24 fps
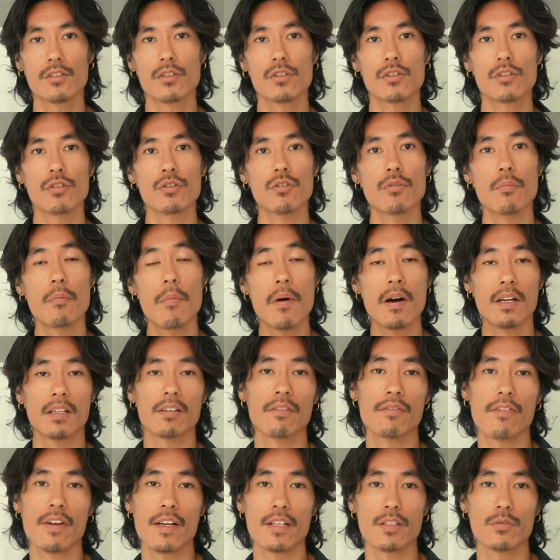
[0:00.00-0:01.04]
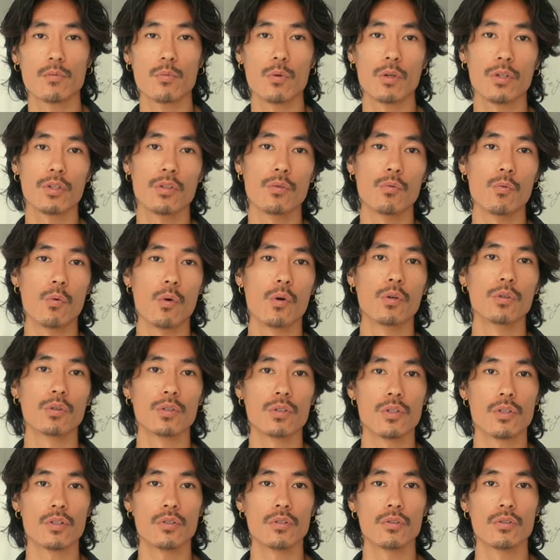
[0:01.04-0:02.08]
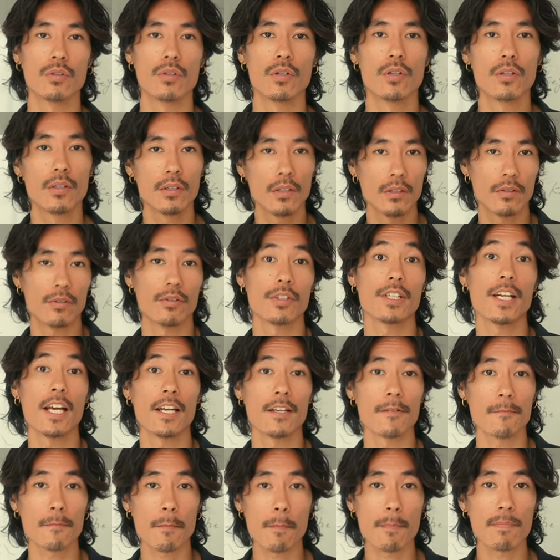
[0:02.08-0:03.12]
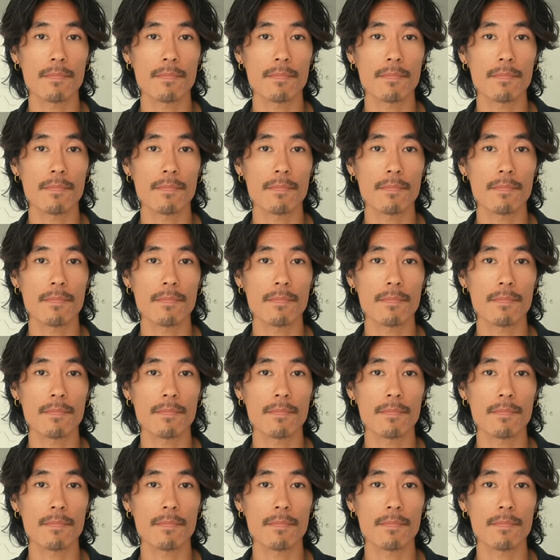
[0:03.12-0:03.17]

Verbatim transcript: to manifest what you want to create.